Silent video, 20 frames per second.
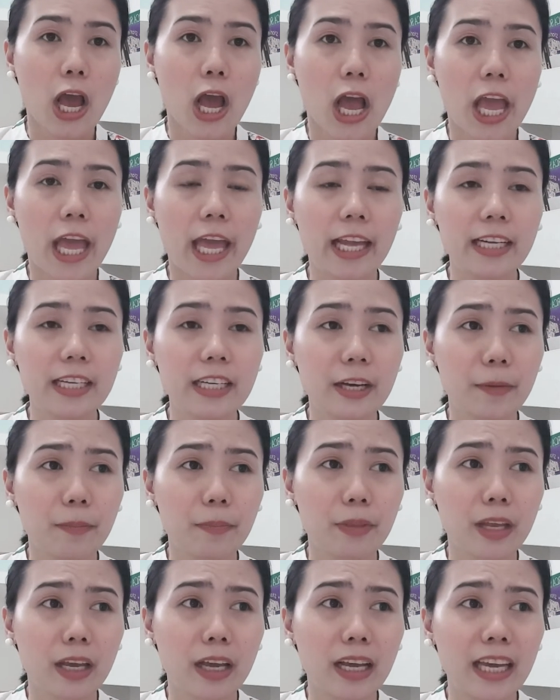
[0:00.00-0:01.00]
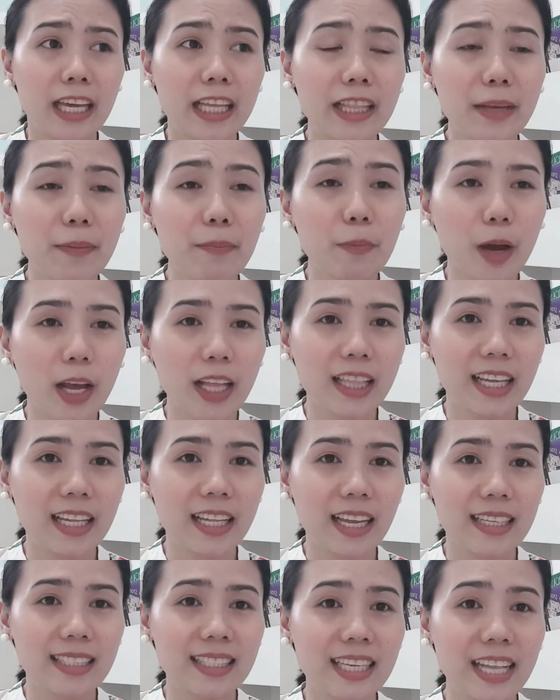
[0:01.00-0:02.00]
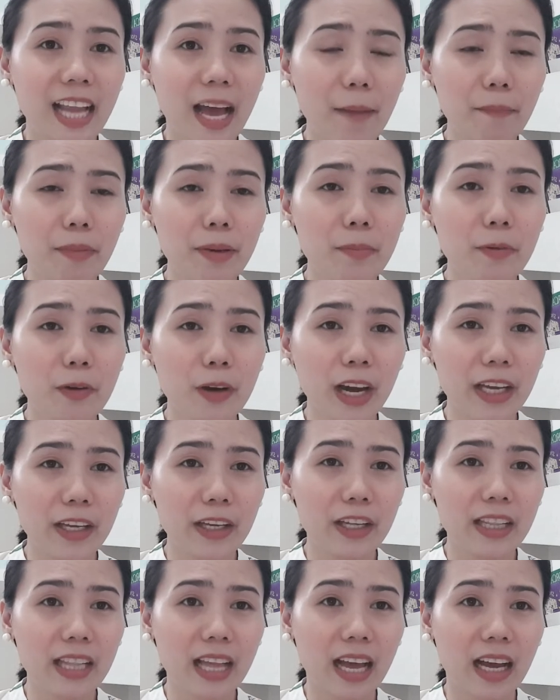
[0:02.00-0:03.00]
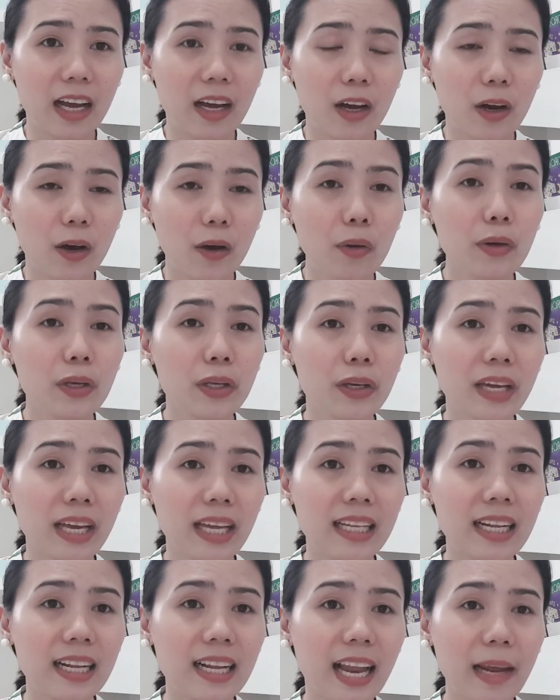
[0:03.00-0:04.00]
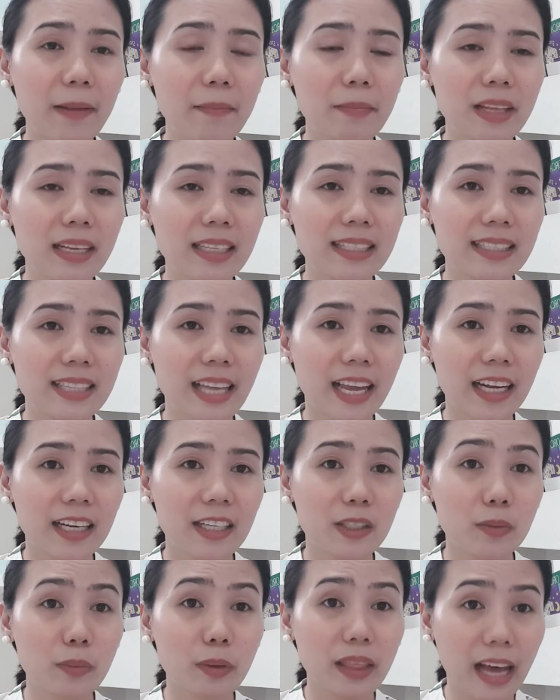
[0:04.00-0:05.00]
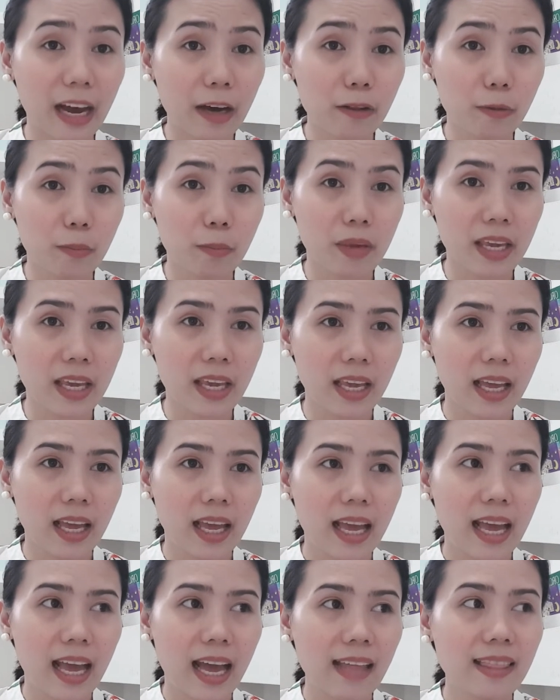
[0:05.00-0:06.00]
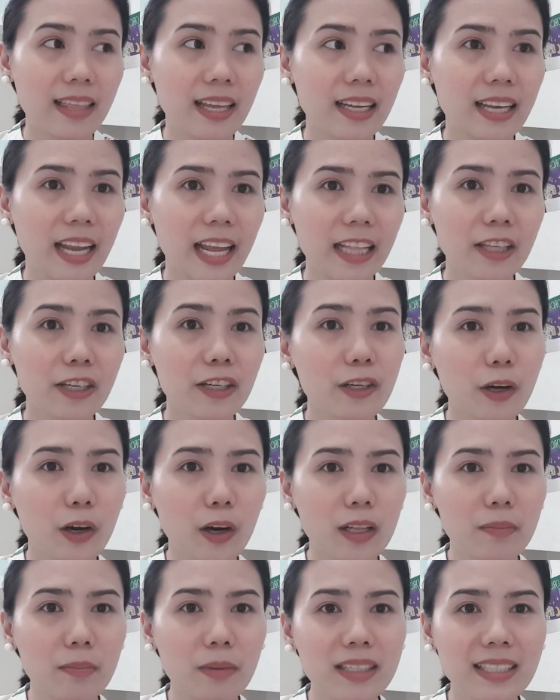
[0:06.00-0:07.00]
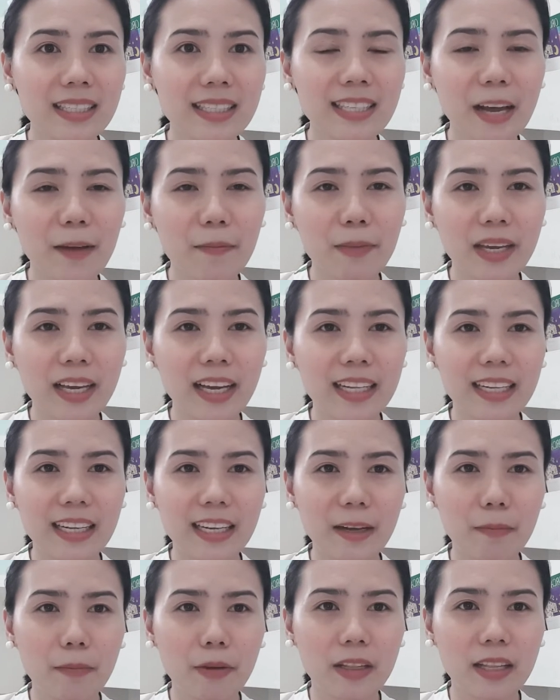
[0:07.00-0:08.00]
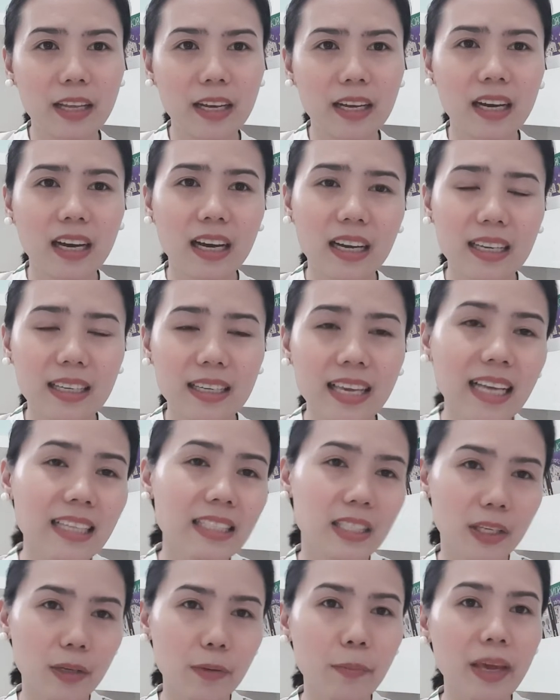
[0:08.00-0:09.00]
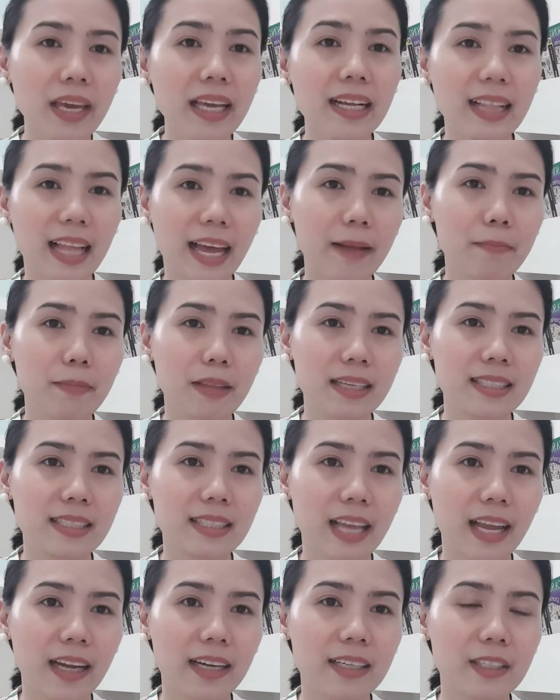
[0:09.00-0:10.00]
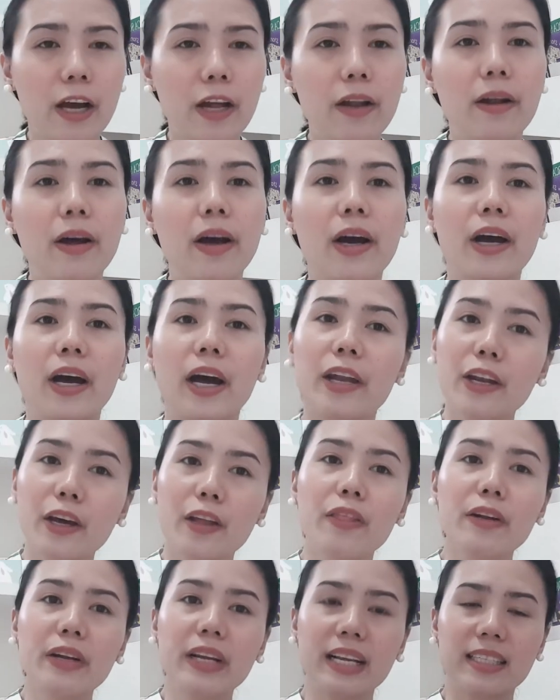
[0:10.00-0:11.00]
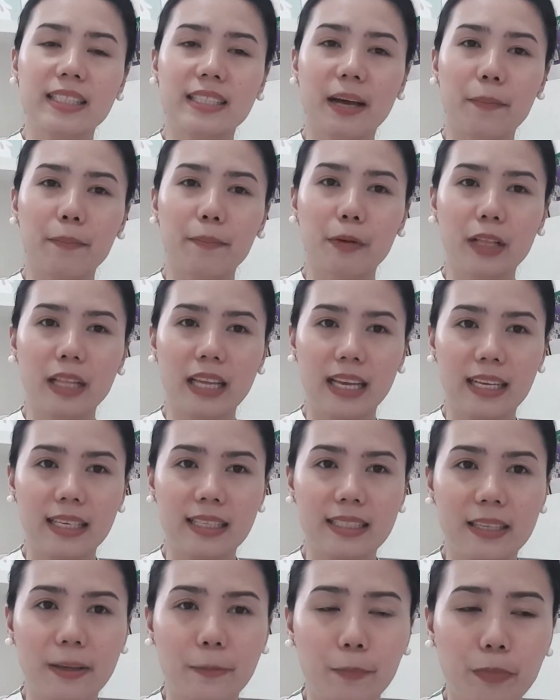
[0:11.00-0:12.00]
And hindi pwede na, sinabi mo ngayon na, oh, you can climb the stairs without me. And then later on, magsasabi ka na naman na, yes, you may climb the stairs. Another example is,